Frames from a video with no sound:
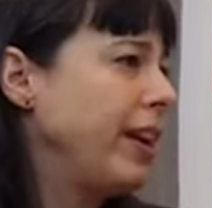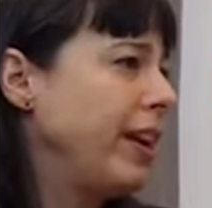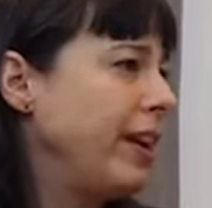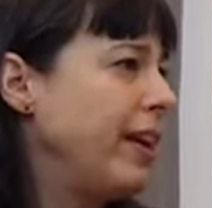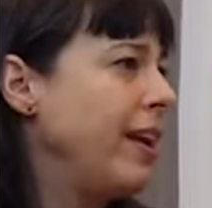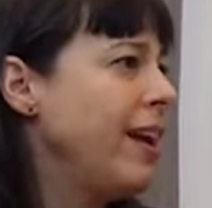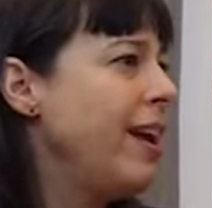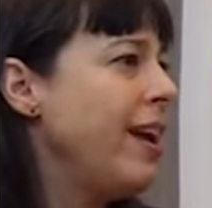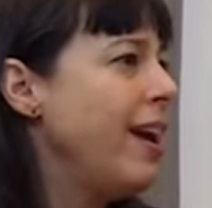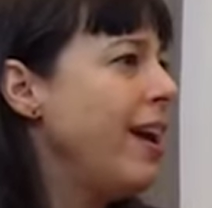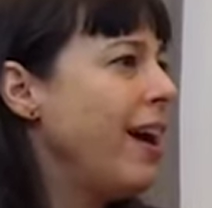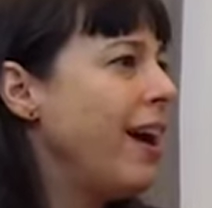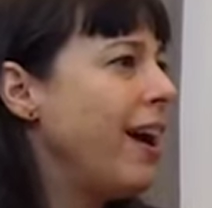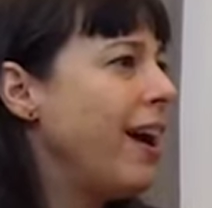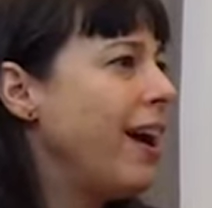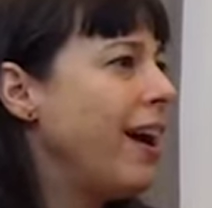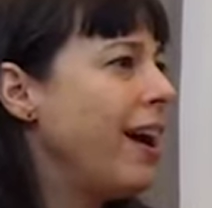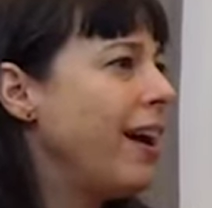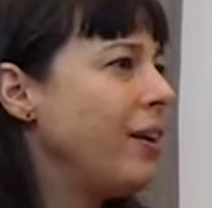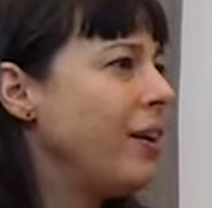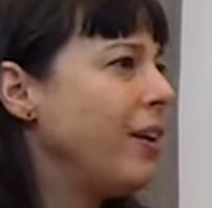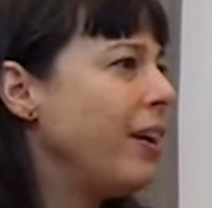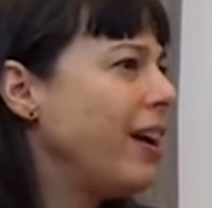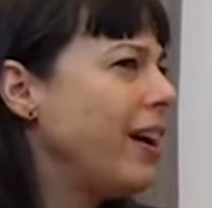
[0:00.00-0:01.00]
And
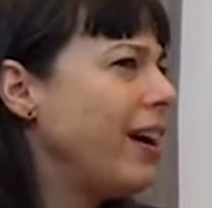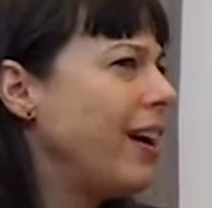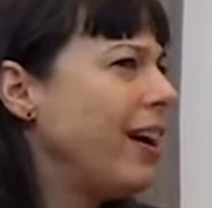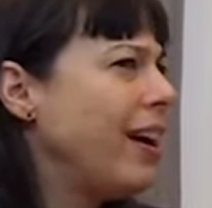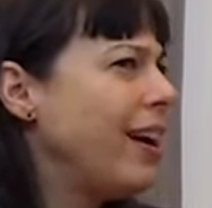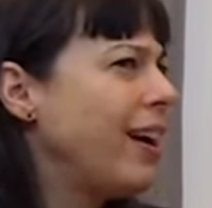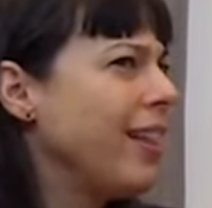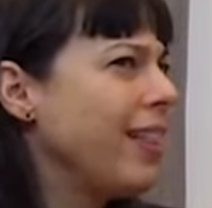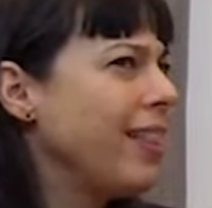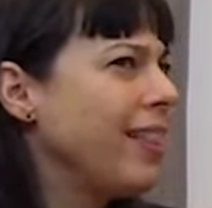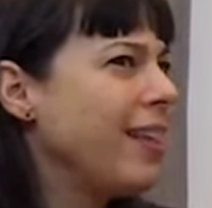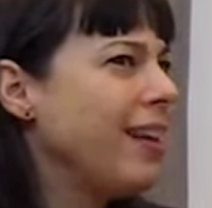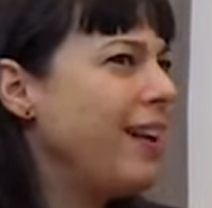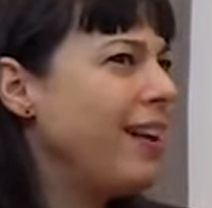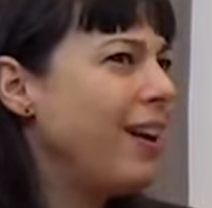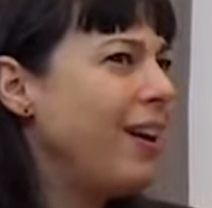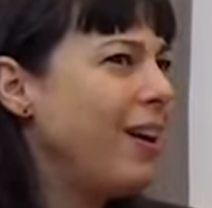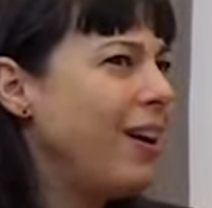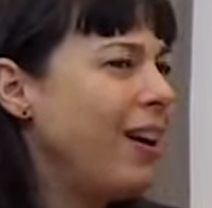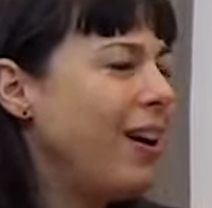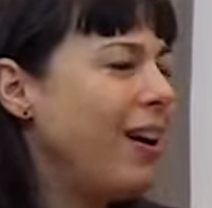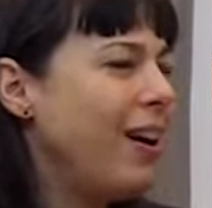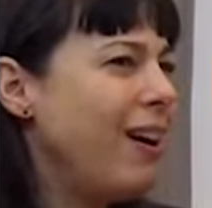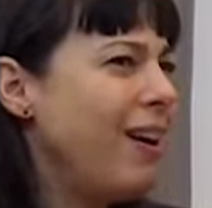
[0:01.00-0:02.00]
I thought,
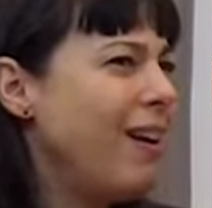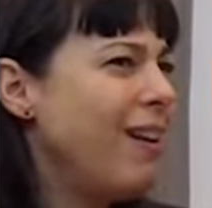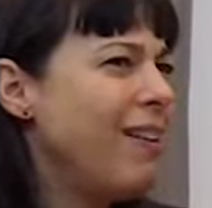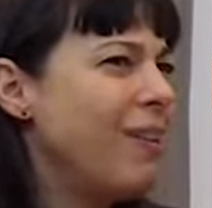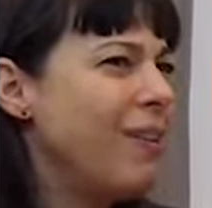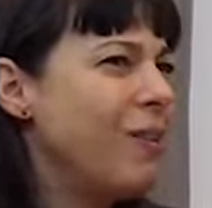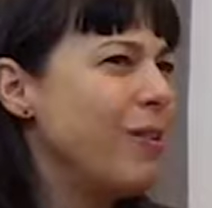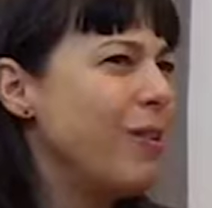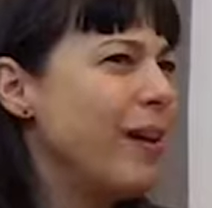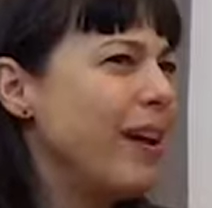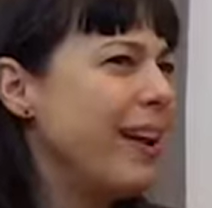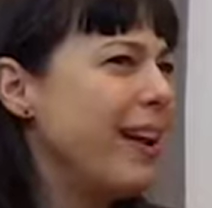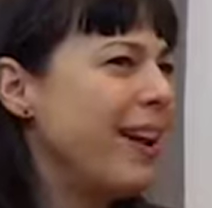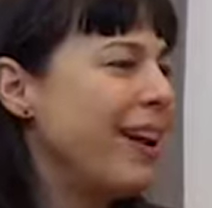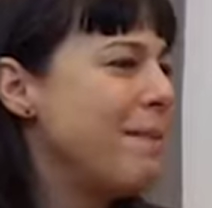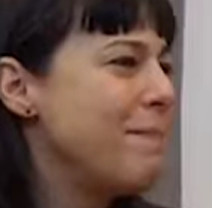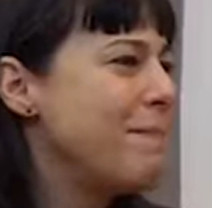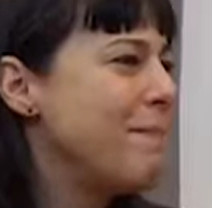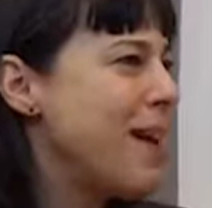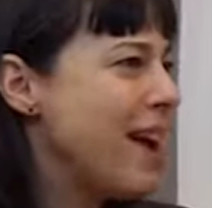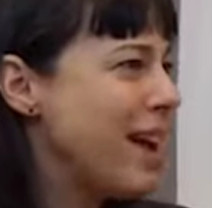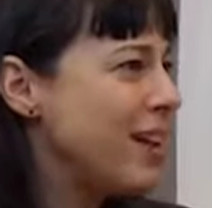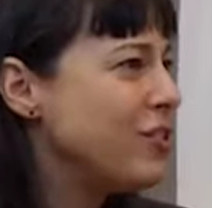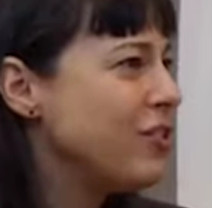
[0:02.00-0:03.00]
oh, and I
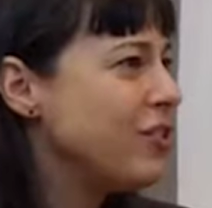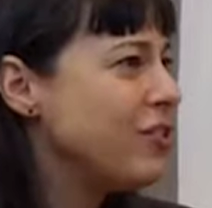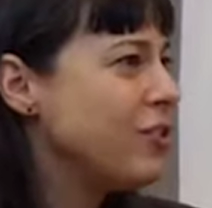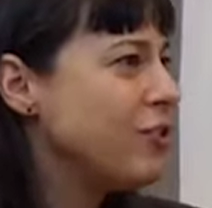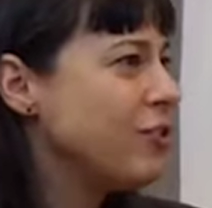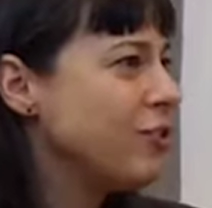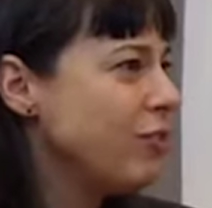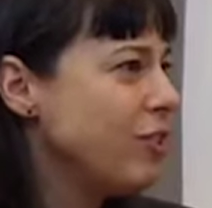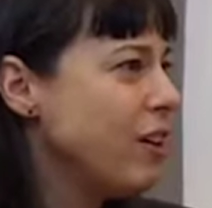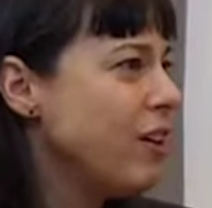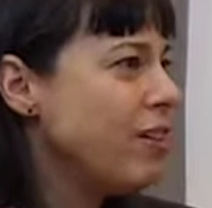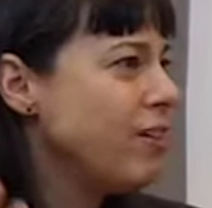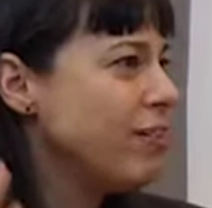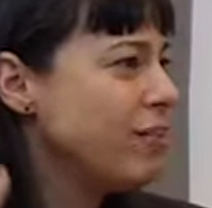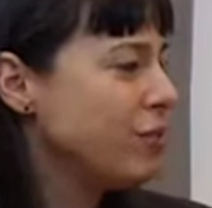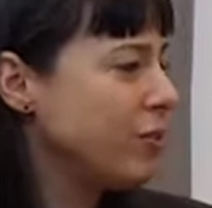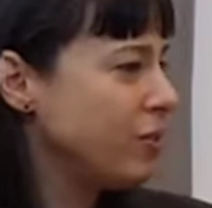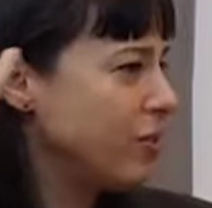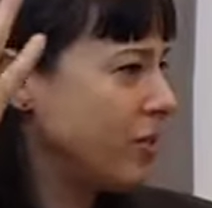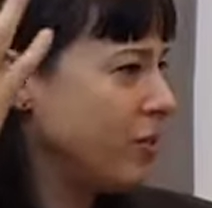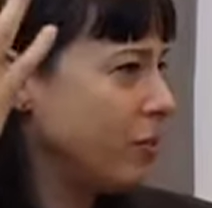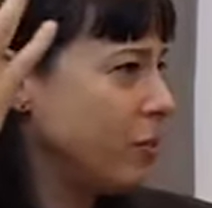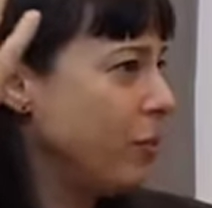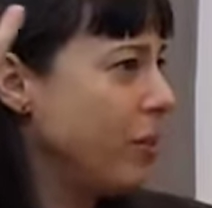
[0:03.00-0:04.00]
imagined her
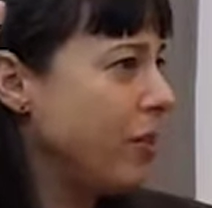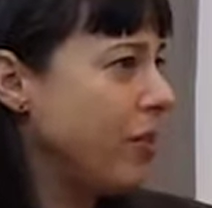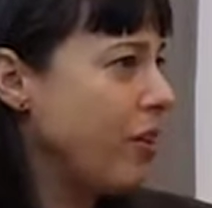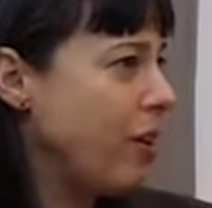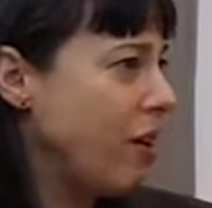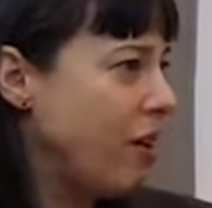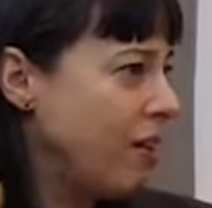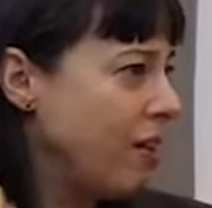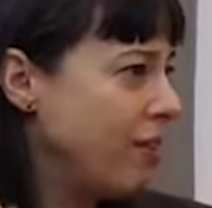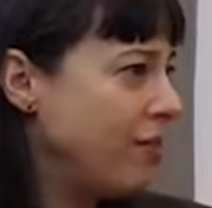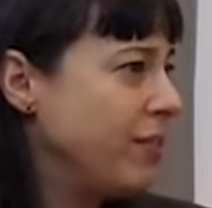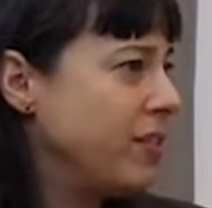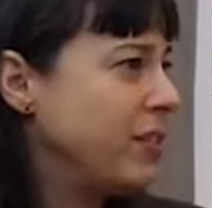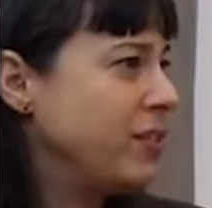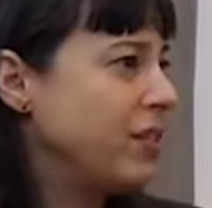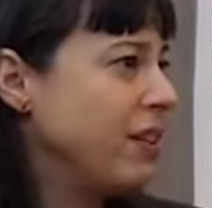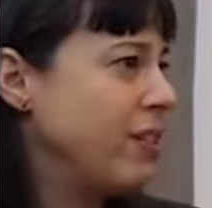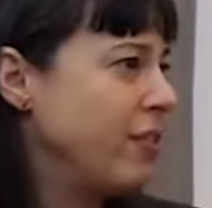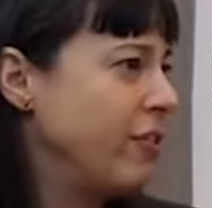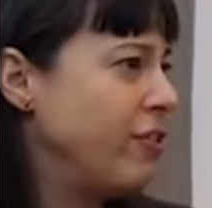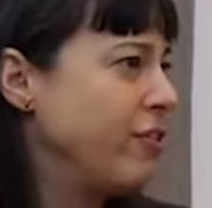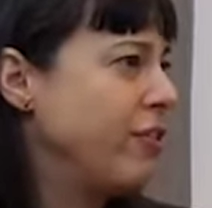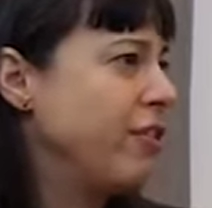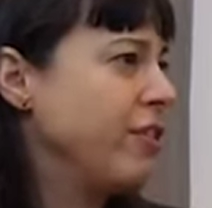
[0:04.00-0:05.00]
daughters with all of this
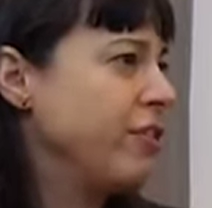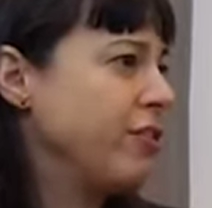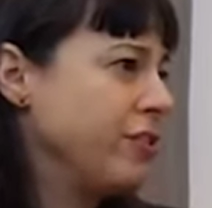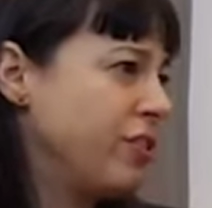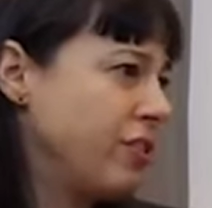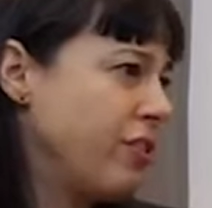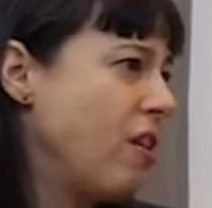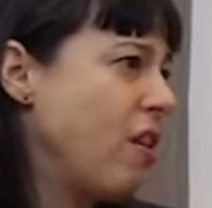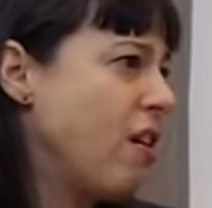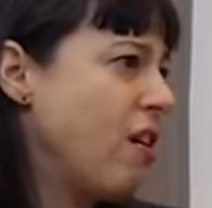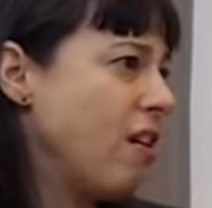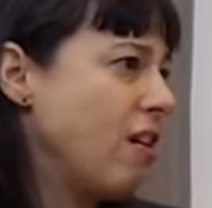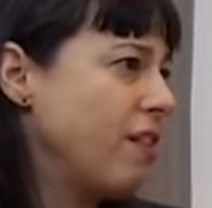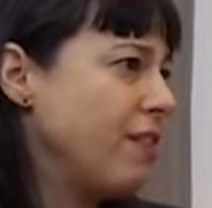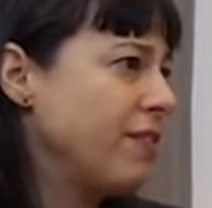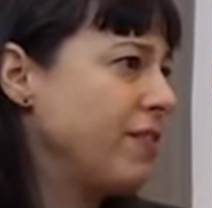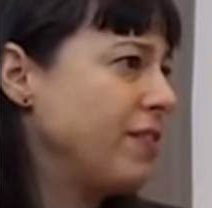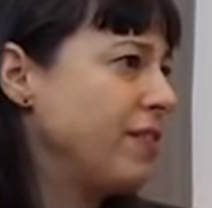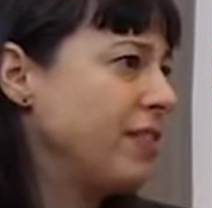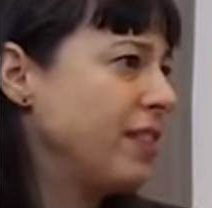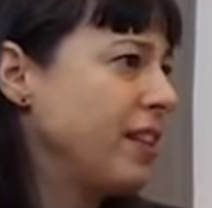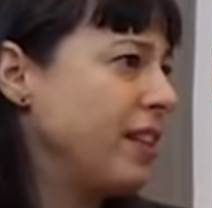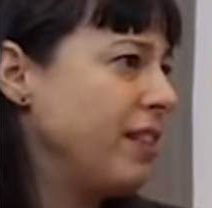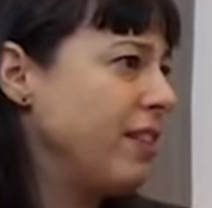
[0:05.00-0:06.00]
under their
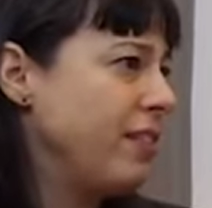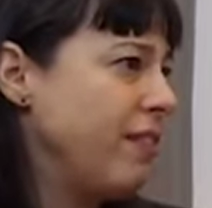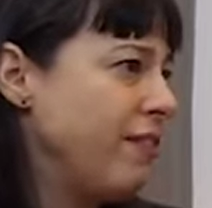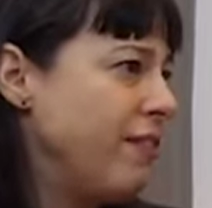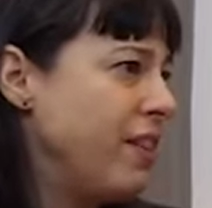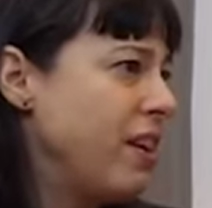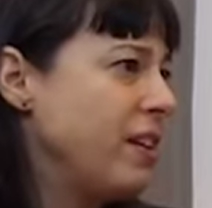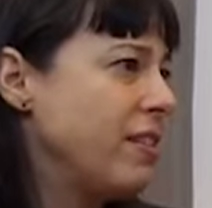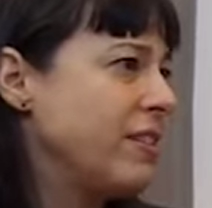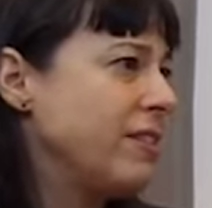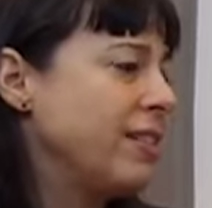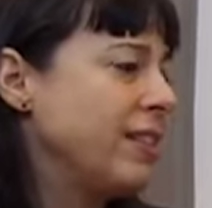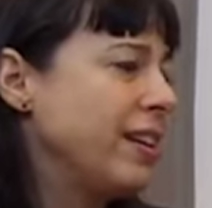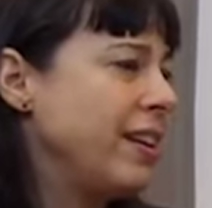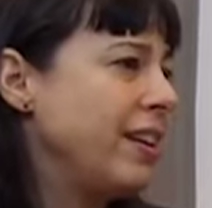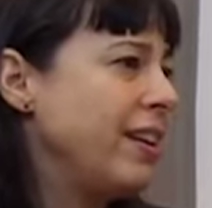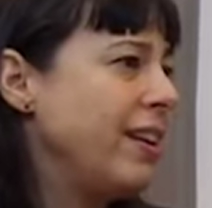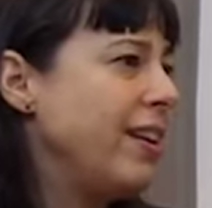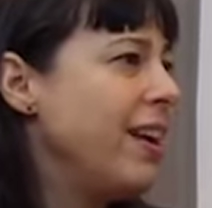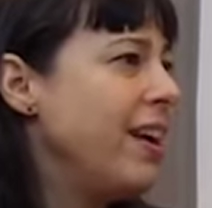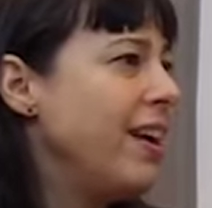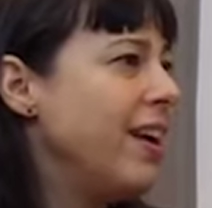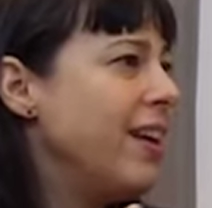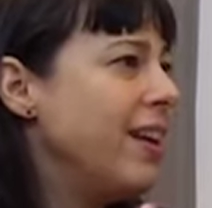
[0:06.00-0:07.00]
scarves and their veils. And